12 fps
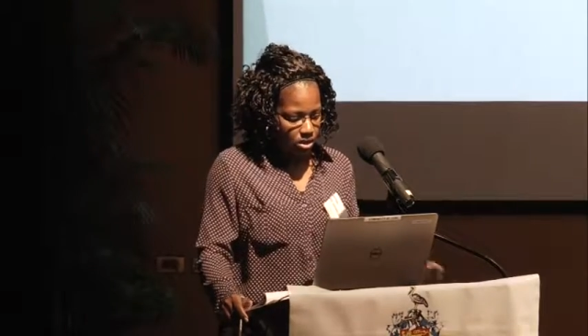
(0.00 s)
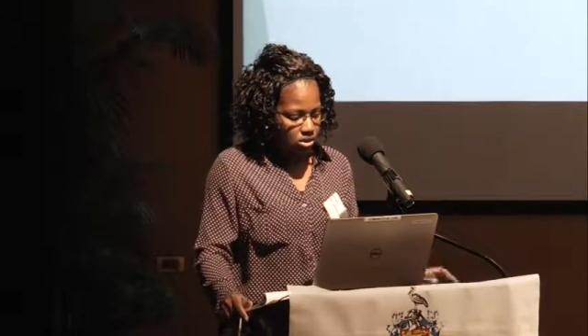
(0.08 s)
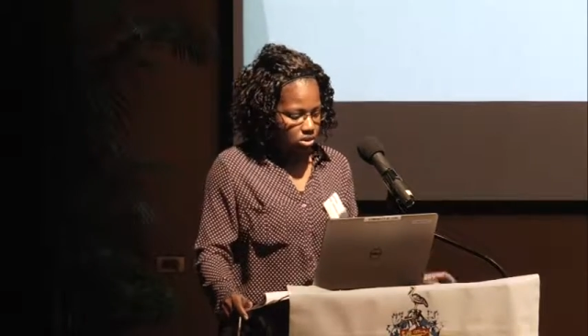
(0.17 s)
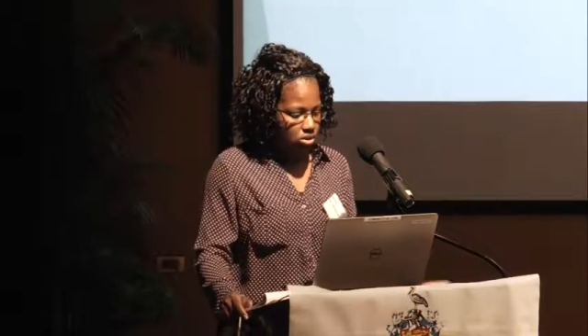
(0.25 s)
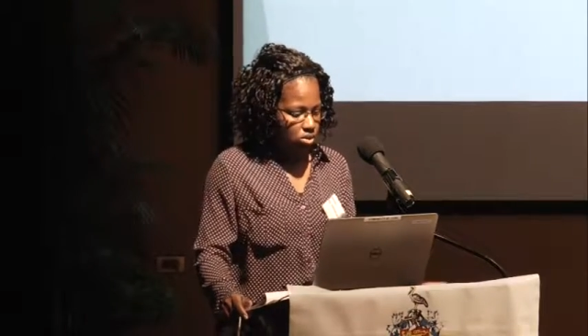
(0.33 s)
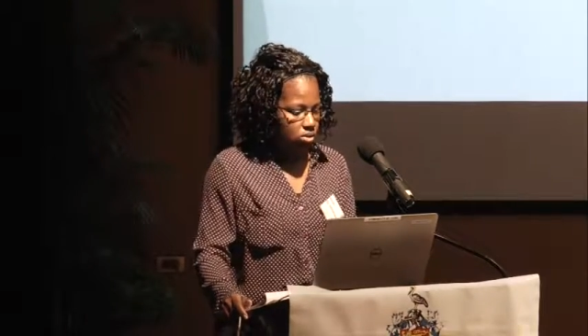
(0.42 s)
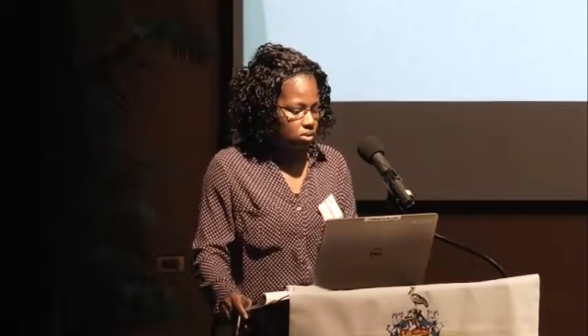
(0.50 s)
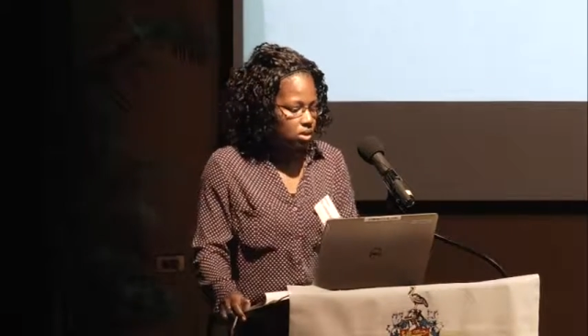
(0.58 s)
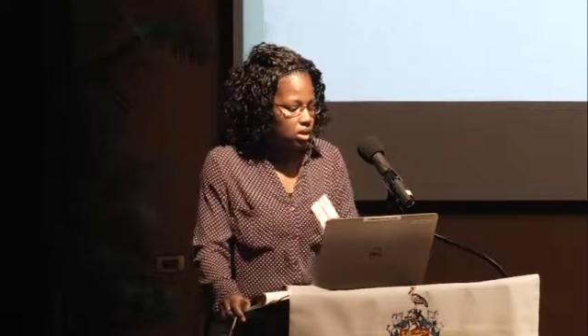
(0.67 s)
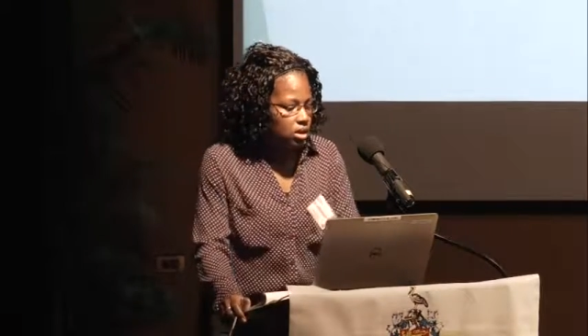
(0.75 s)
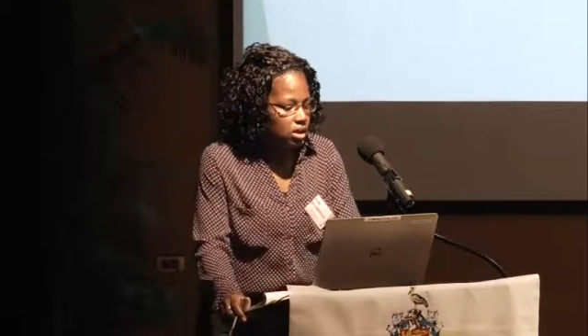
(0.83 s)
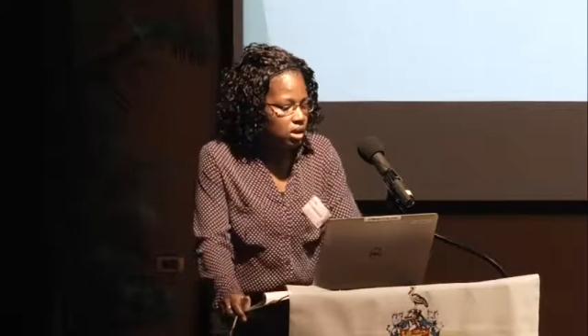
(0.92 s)
So
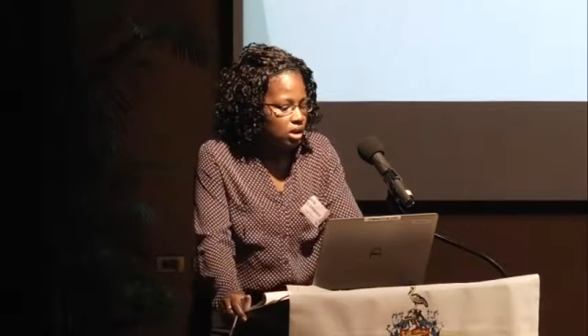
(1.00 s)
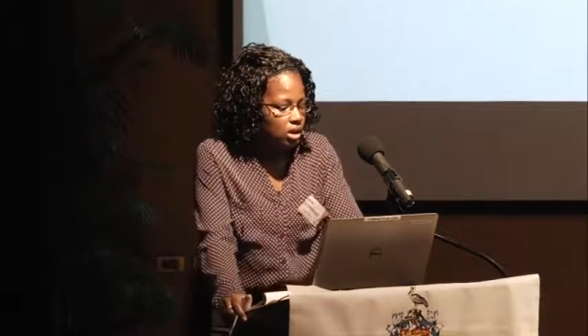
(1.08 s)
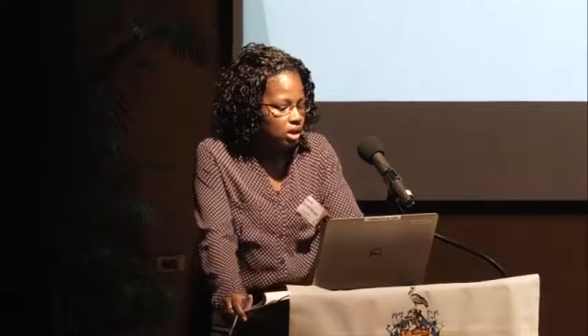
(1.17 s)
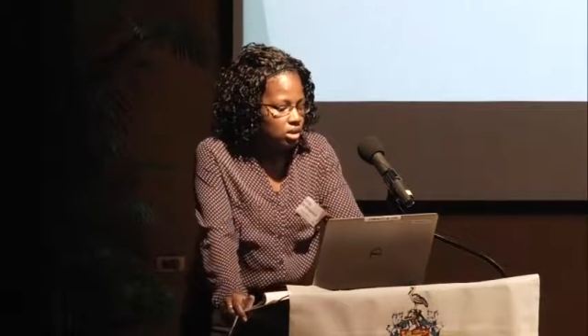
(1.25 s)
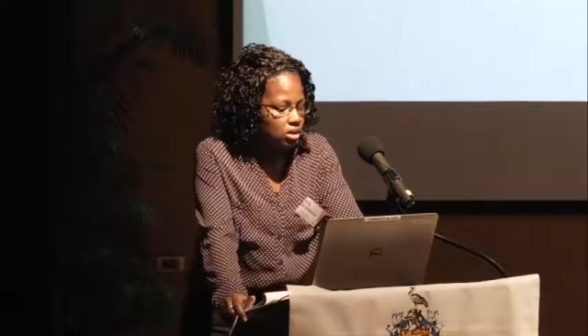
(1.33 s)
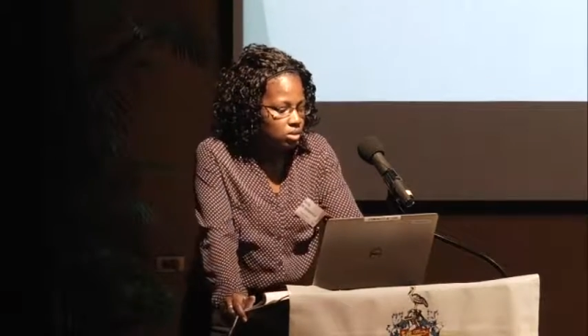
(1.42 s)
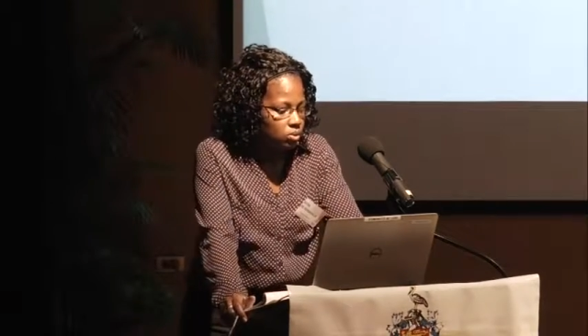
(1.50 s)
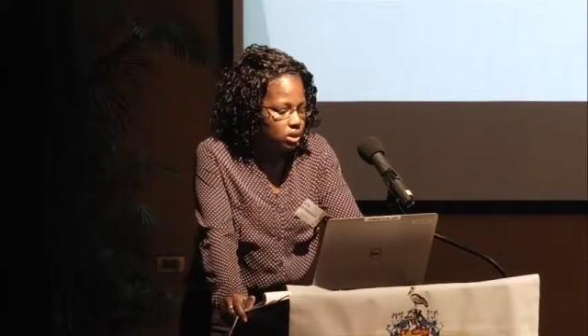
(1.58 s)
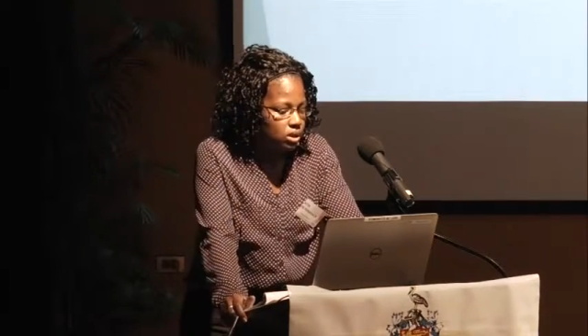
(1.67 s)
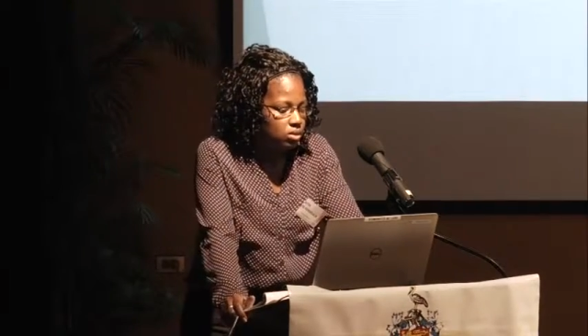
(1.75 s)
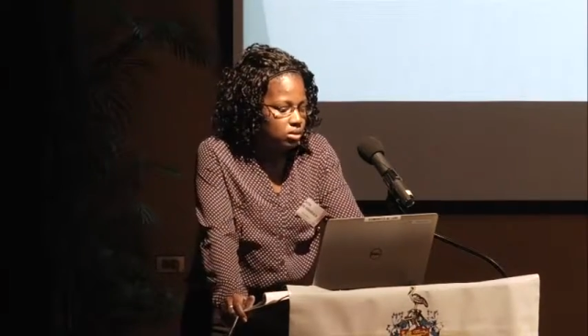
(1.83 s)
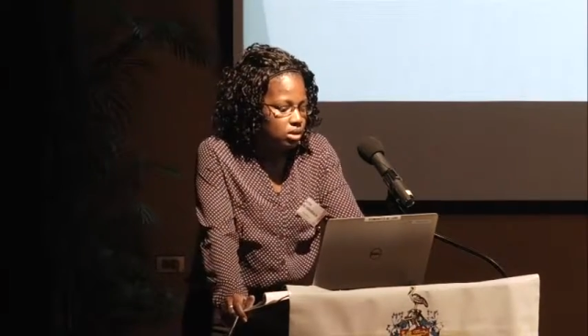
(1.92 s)

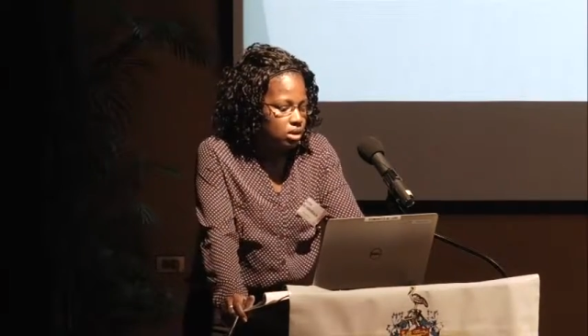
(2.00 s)
the